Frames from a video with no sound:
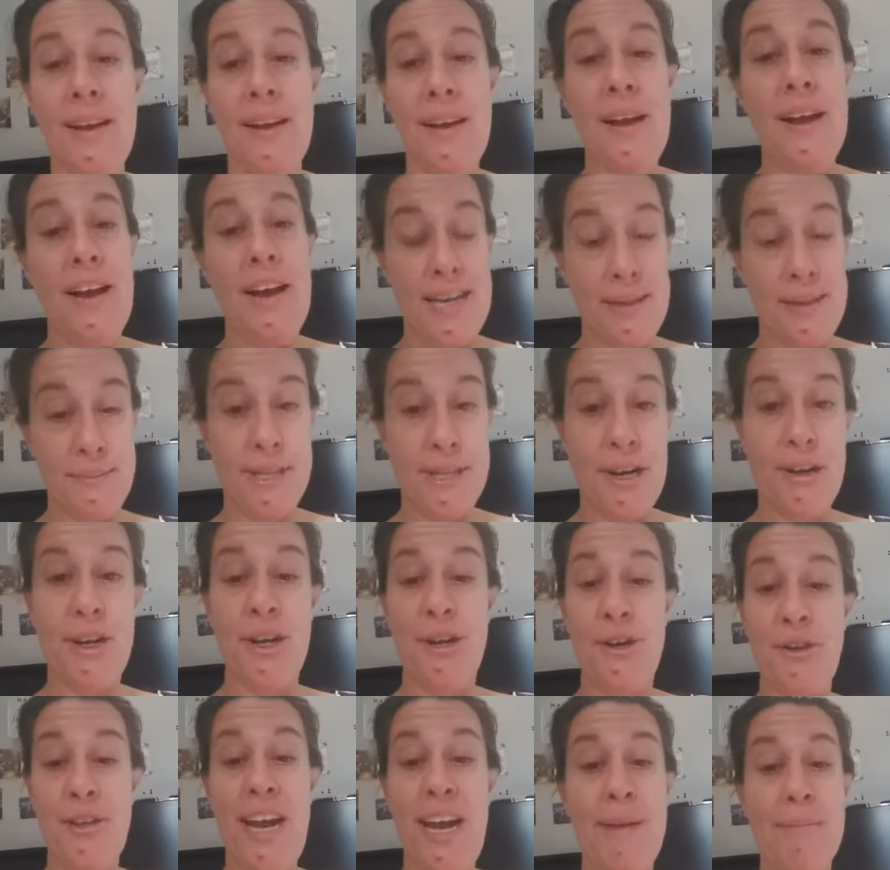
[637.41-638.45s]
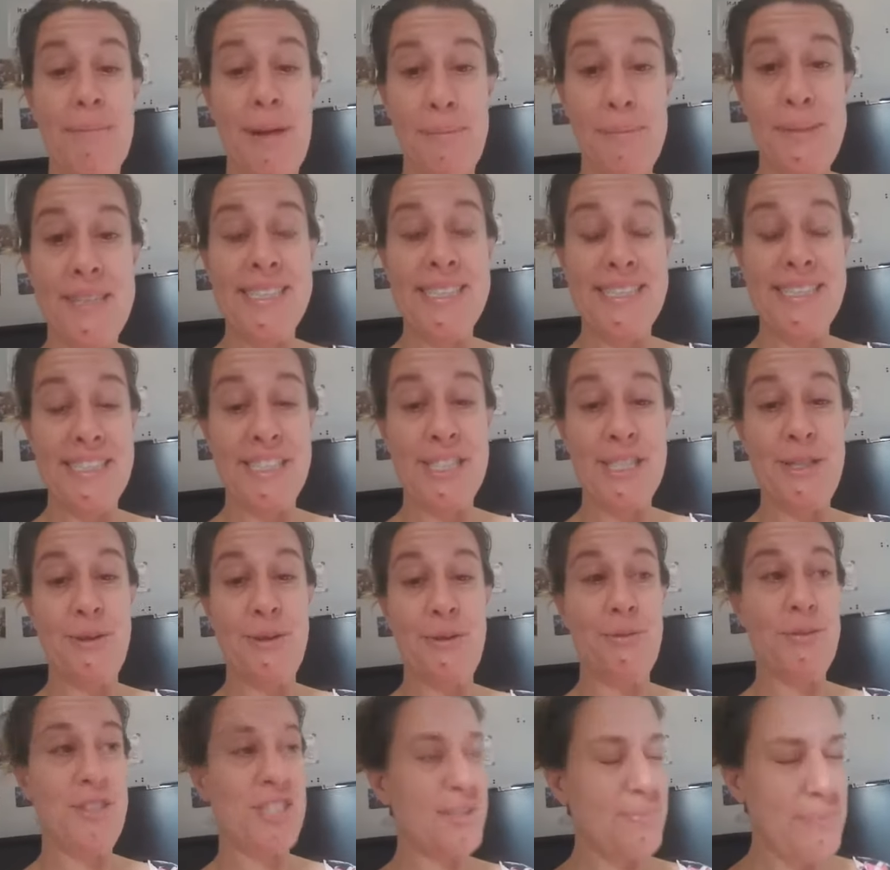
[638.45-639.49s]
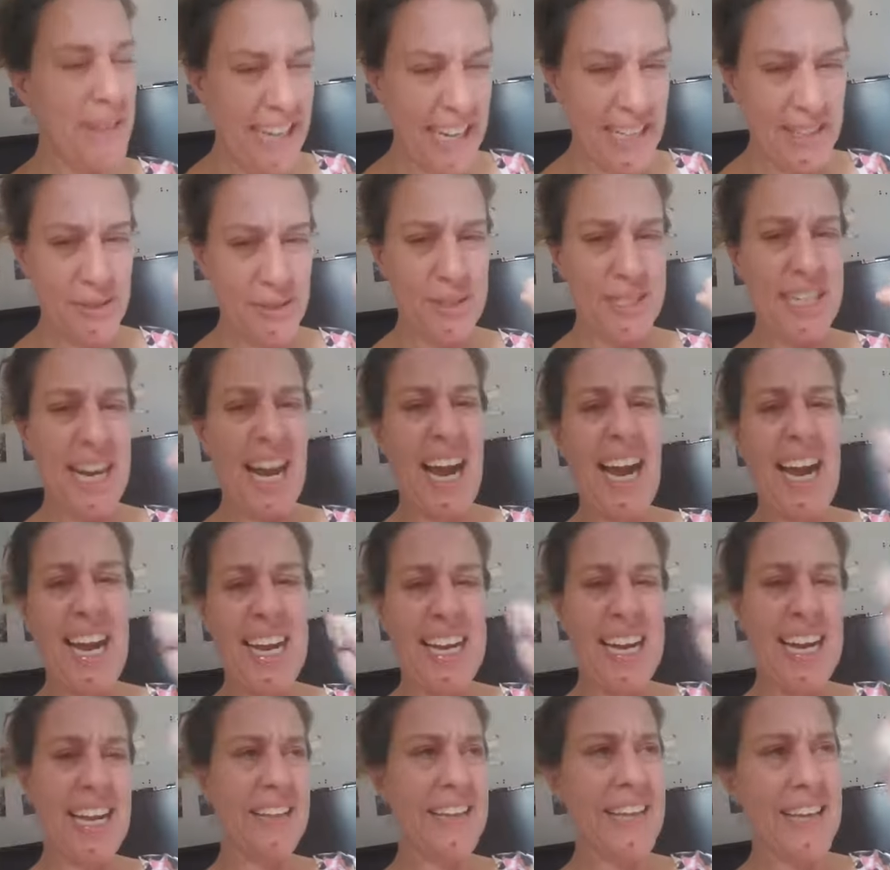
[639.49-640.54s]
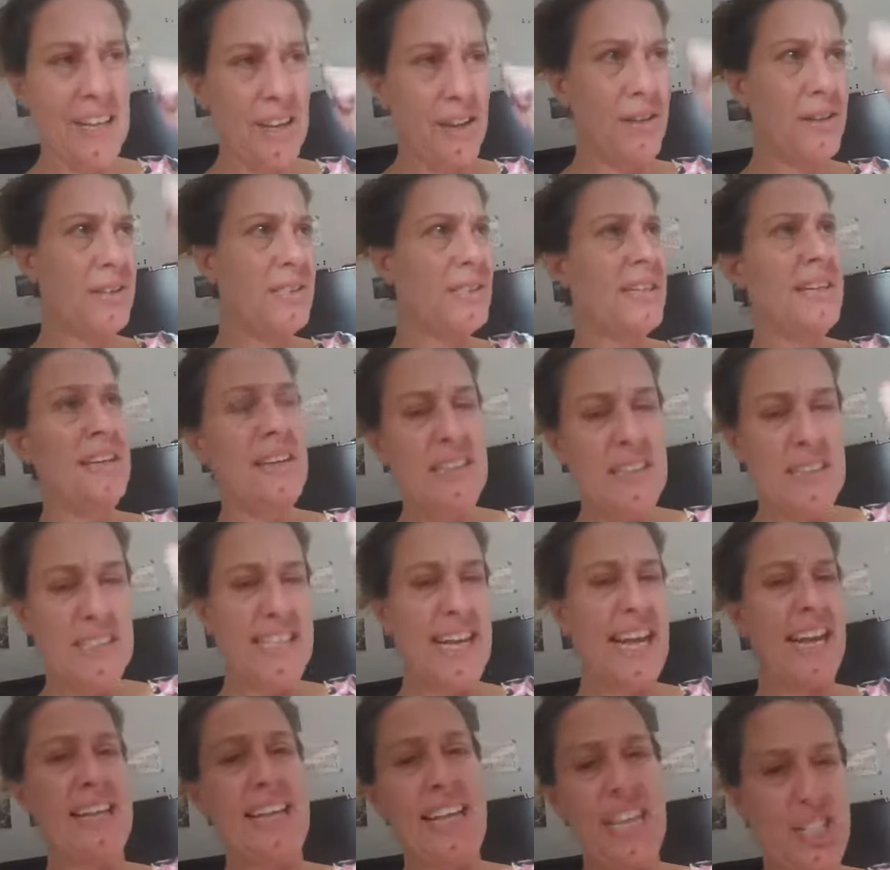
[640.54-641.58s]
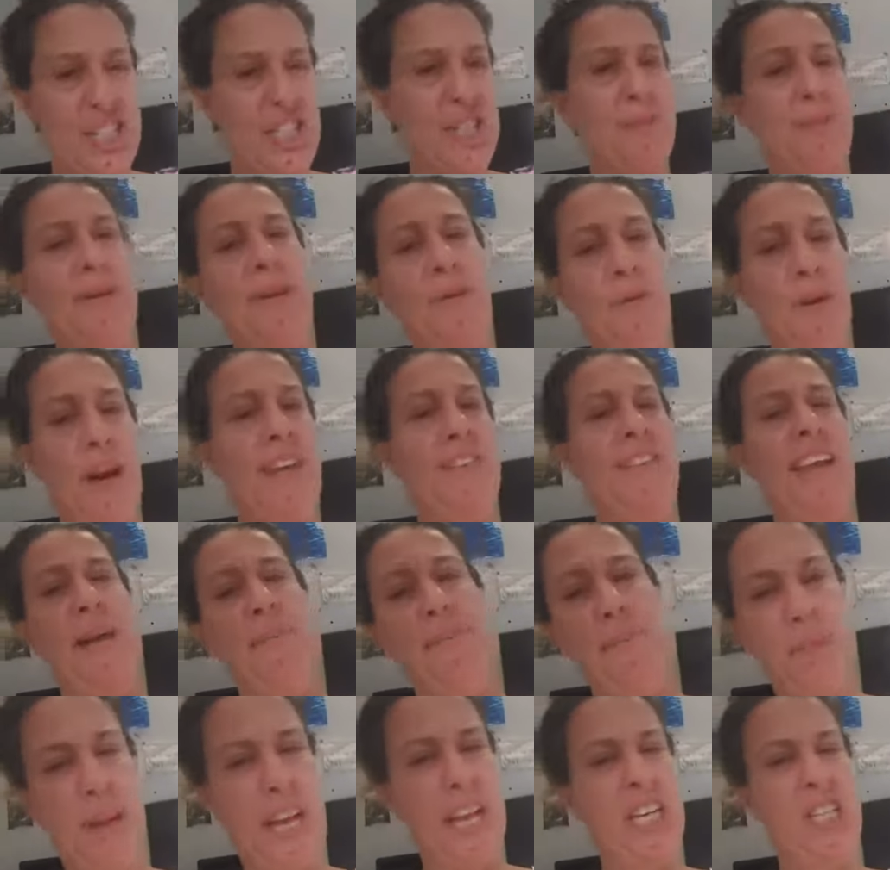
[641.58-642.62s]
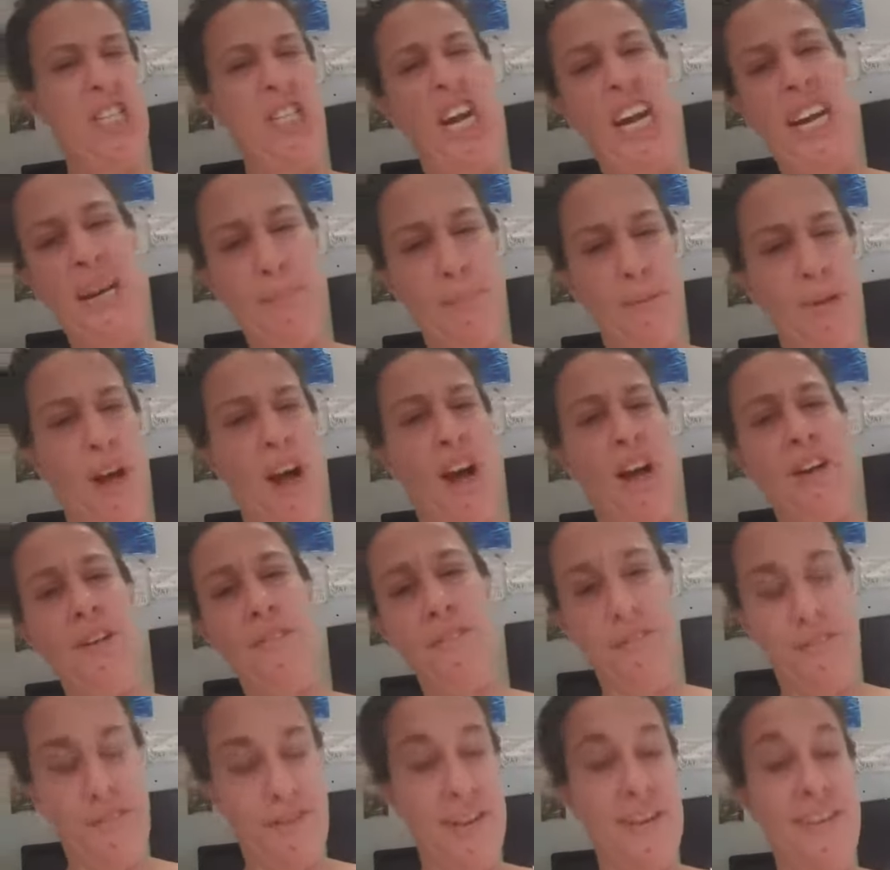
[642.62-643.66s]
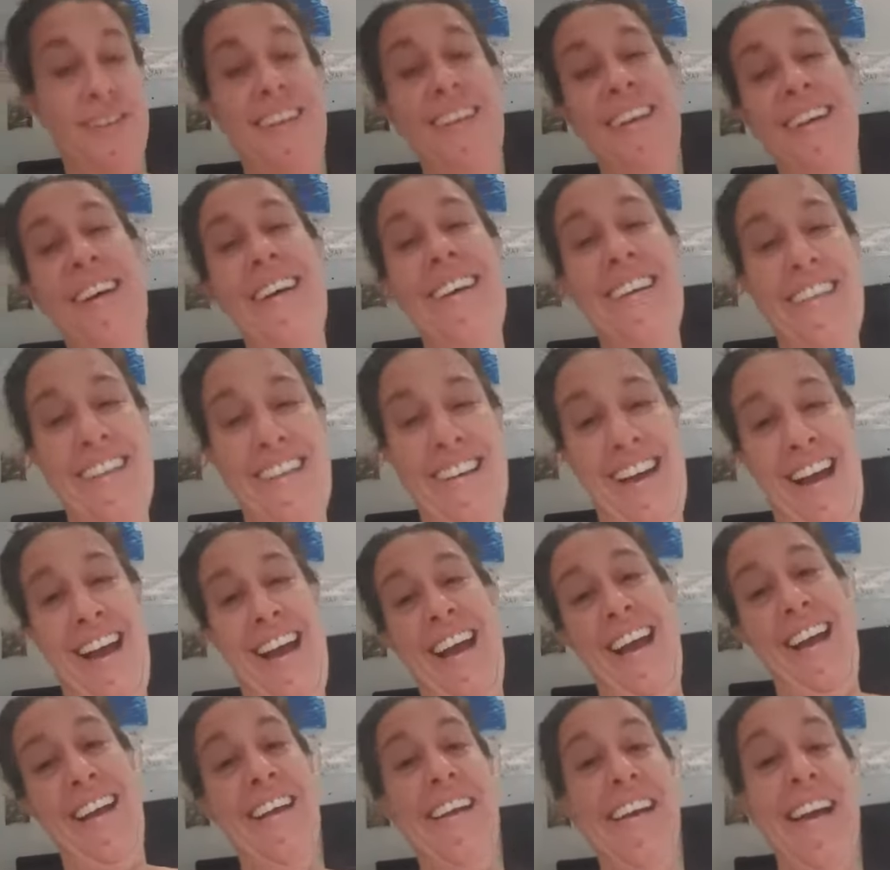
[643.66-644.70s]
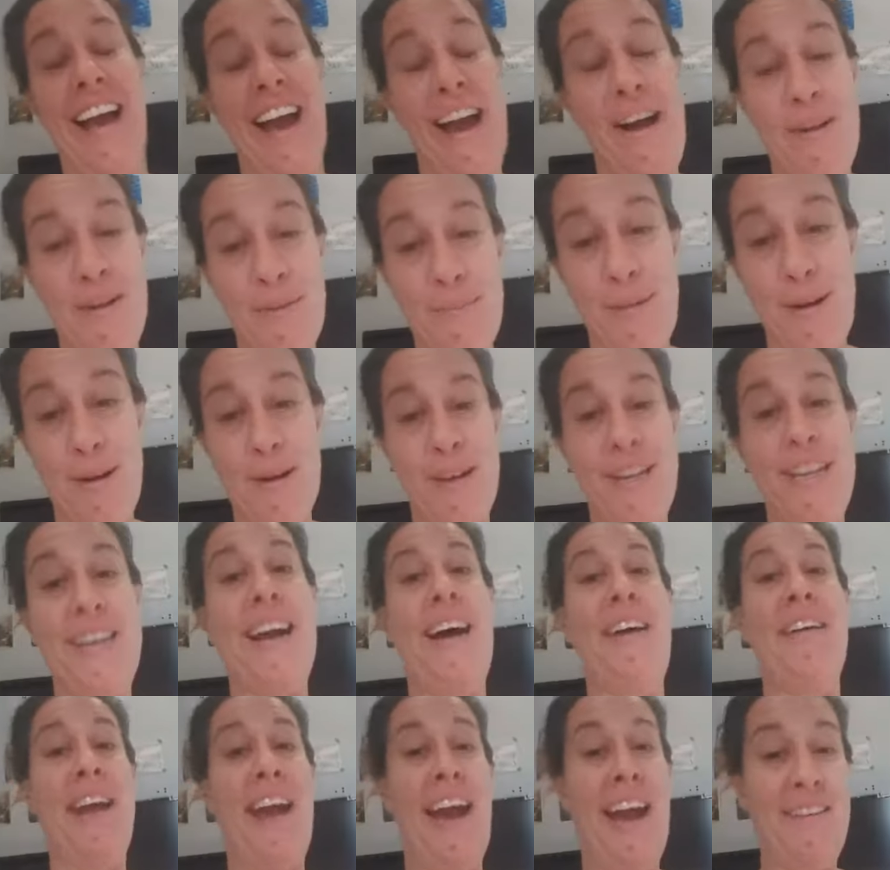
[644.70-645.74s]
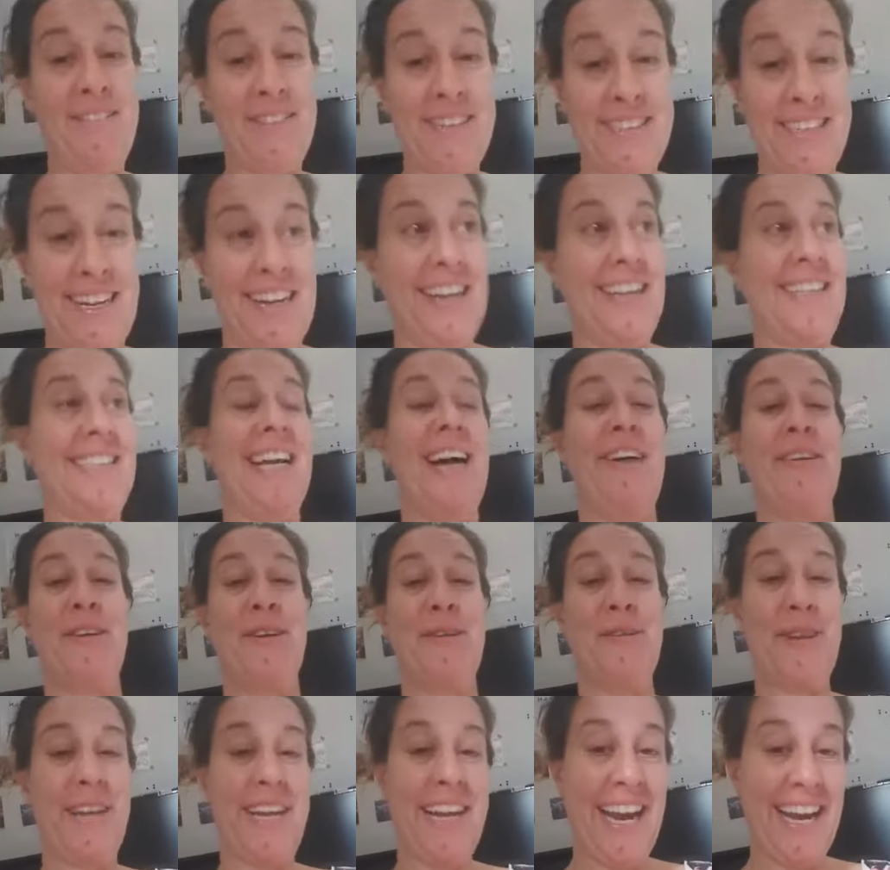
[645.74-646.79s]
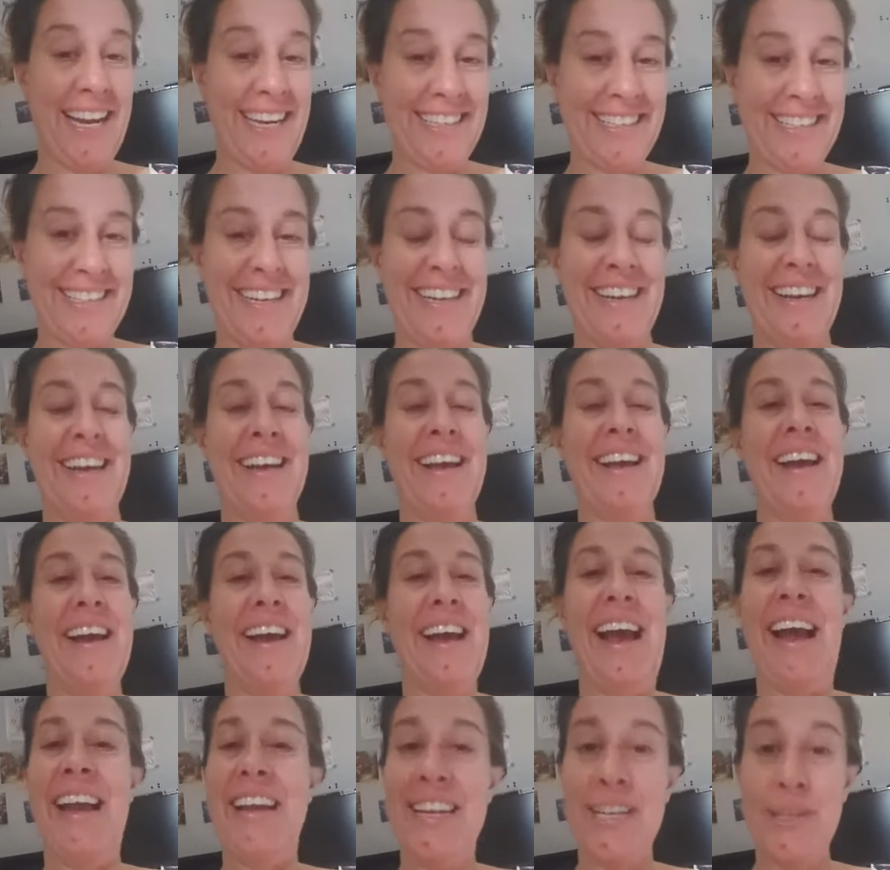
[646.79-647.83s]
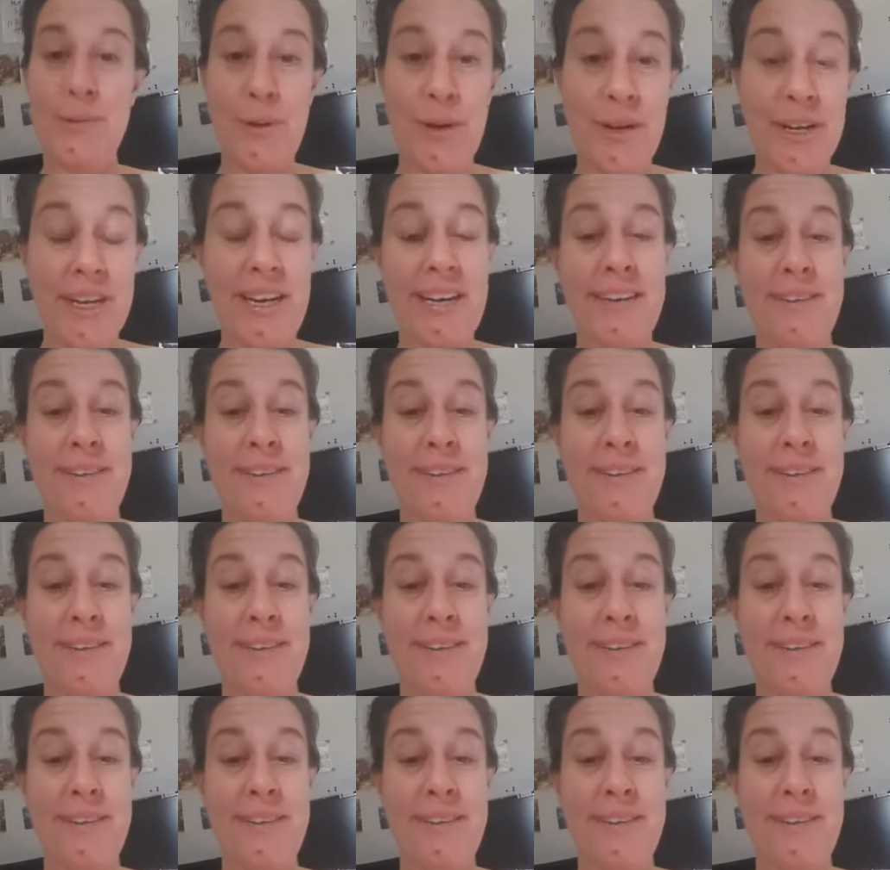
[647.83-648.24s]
And I'm starting to do that in my business too. Just making those tiny little daily chipping away at that big giant block of how to market, how to advertise, how to create. And it's working.